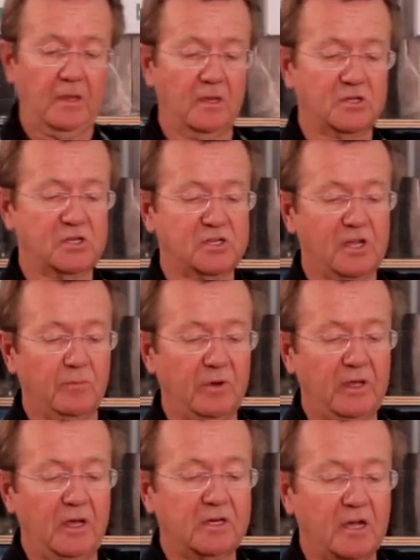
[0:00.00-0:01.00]
this
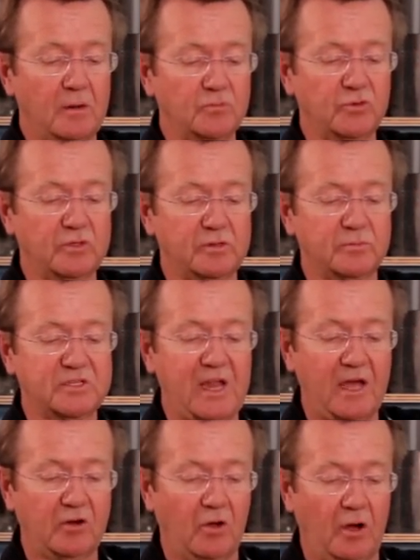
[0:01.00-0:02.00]
assembly, it comes with some
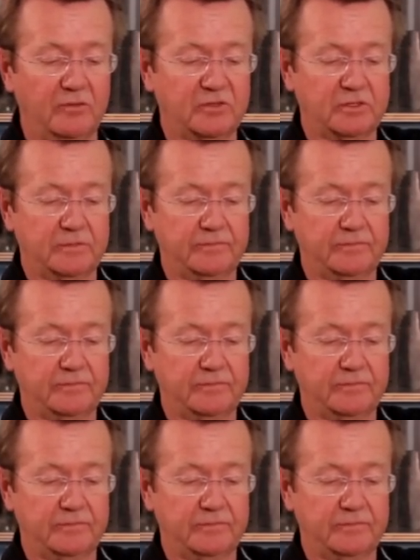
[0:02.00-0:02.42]
standoffs.